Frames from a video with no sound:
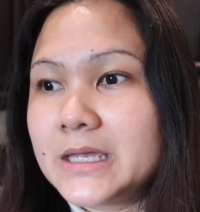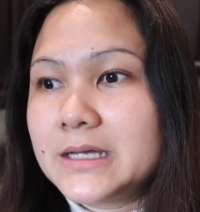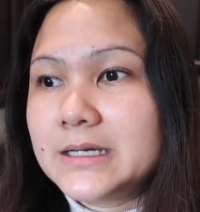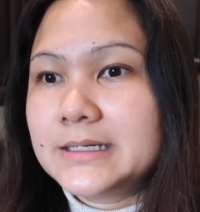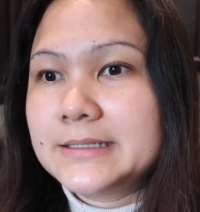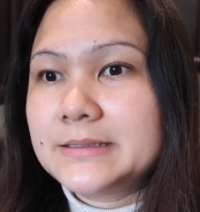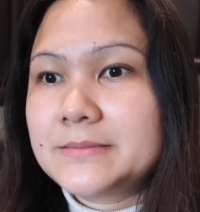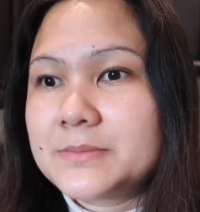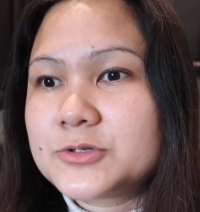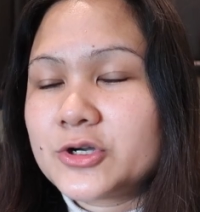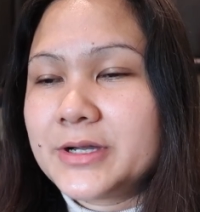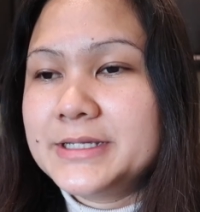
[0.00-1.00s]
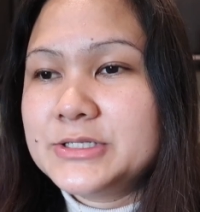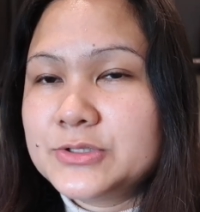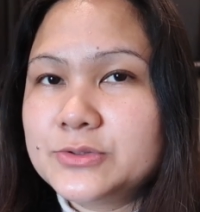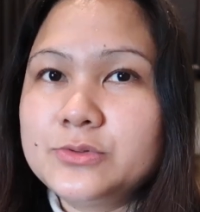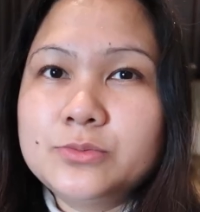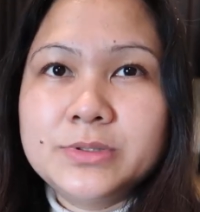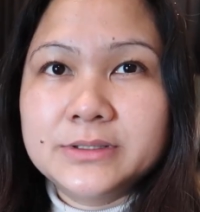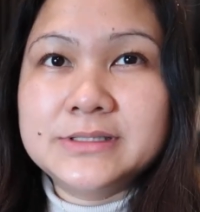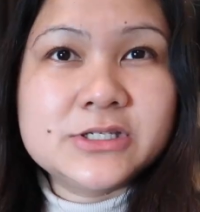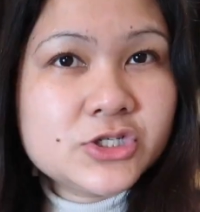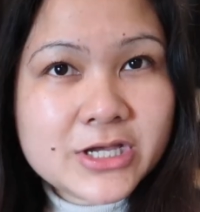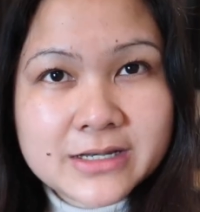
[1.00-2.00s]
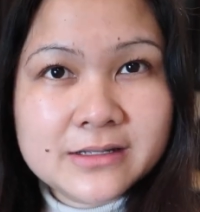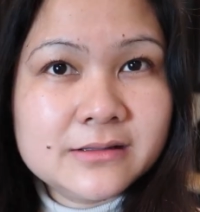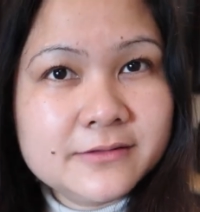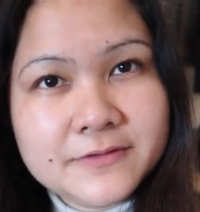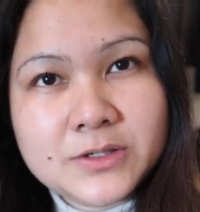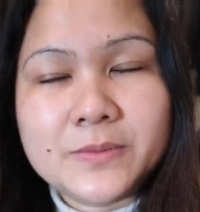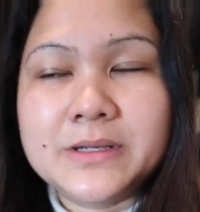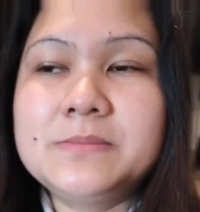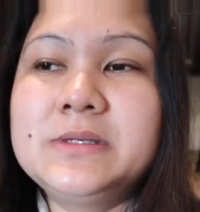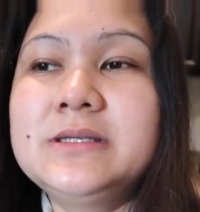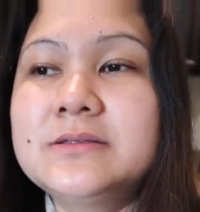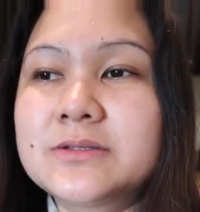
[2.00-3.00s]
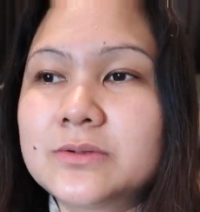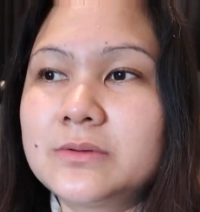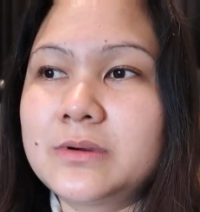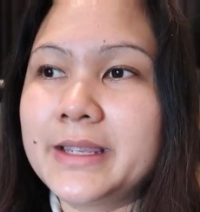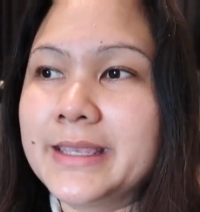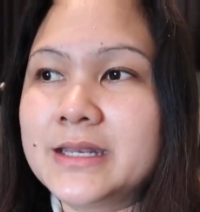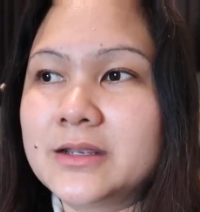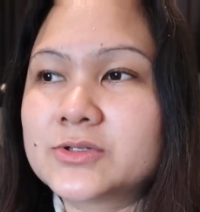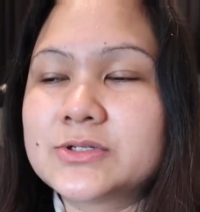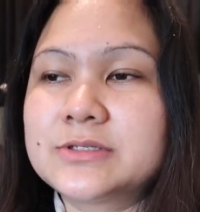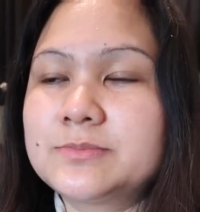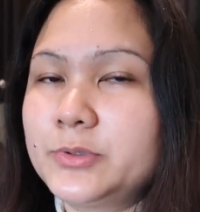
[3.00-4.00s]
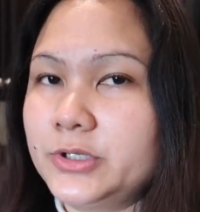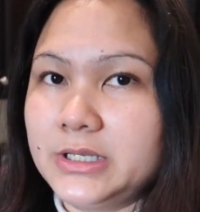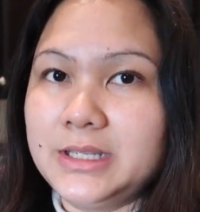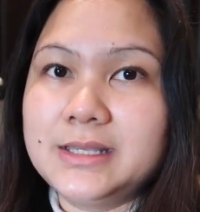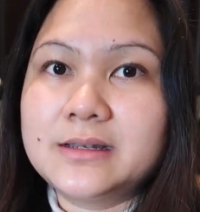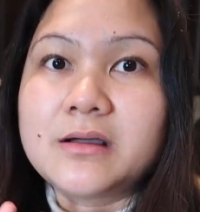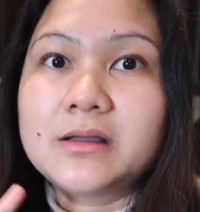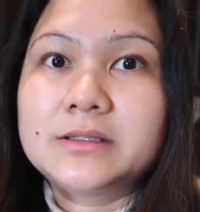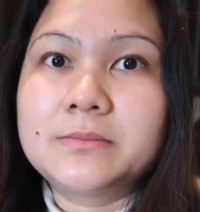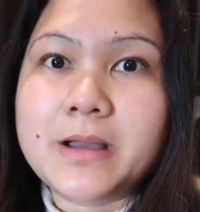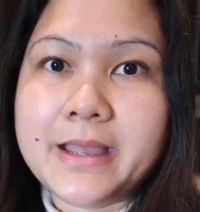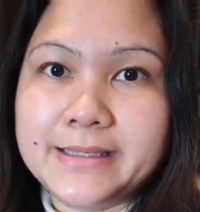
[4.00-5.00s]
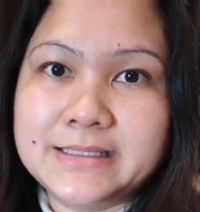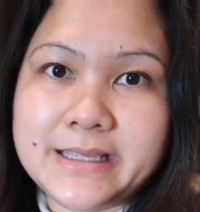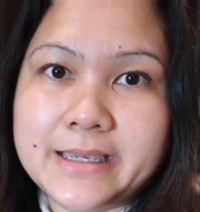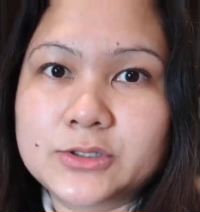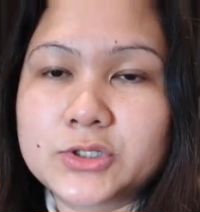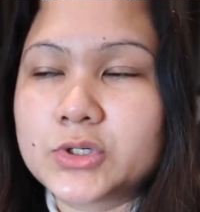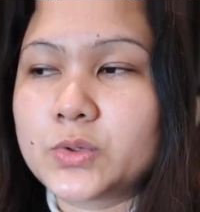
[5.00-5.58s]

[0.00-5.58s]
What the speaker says: I'm trying to build this channel, if you know what I mean. So I cannot just put it on the bystander